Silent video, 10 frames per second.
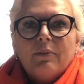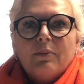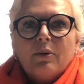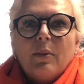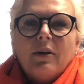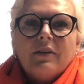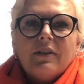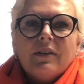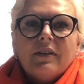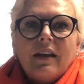promotes
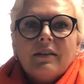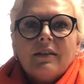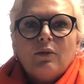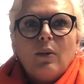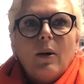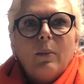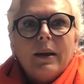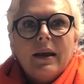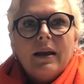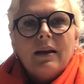a sense of
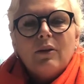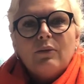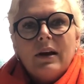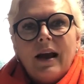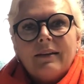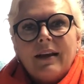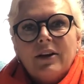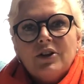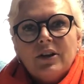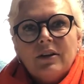well-being and
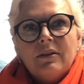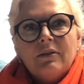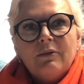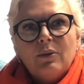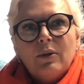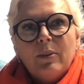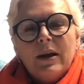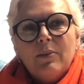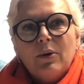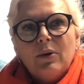relaxation for the
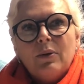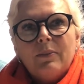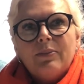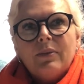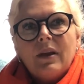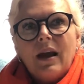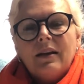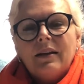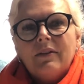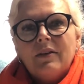people
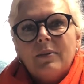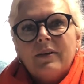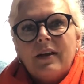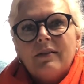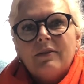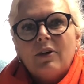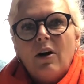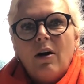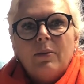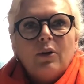and gives them a sense of
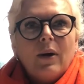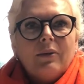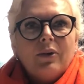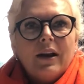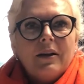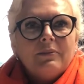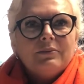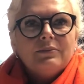calm and grounding.